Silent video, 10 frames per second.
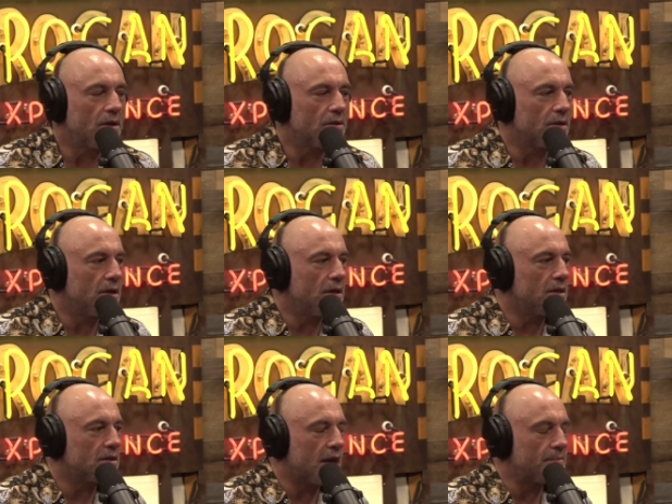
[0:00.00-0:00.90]
and then the
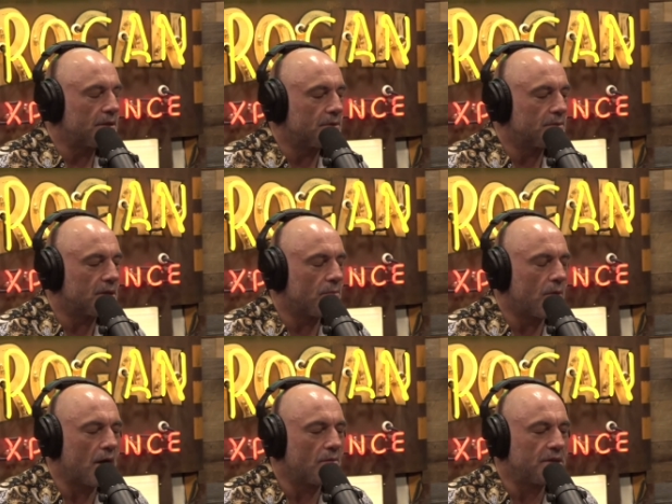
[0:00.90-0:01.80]
skeptic would say, "Why
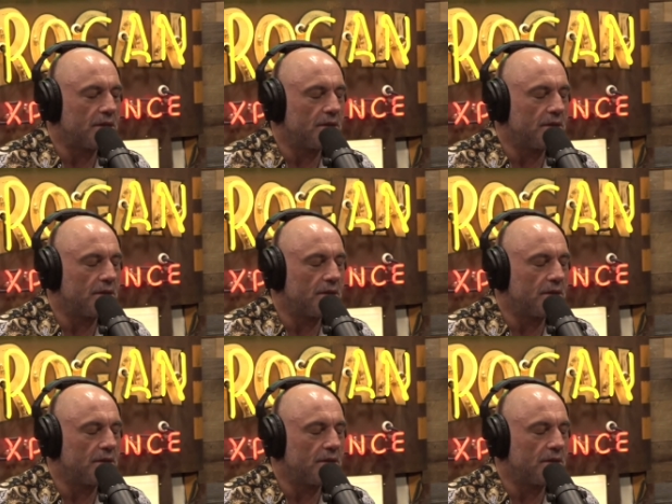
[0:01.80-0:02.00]
aren't we seeing them